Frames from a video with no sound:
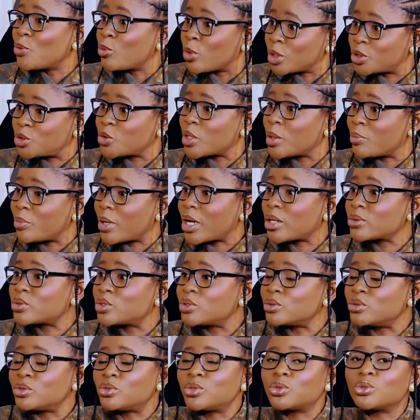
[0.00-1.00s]
what you're about
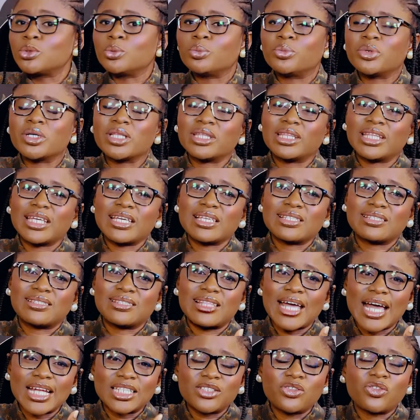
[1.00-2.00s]
to do, but there's
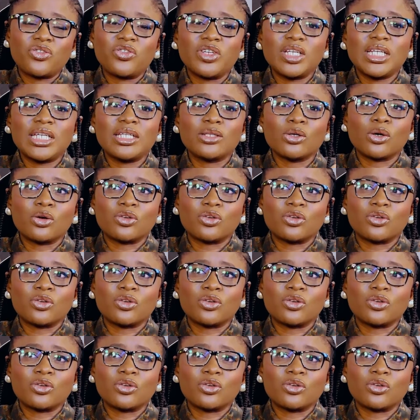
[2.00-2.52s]
that feeling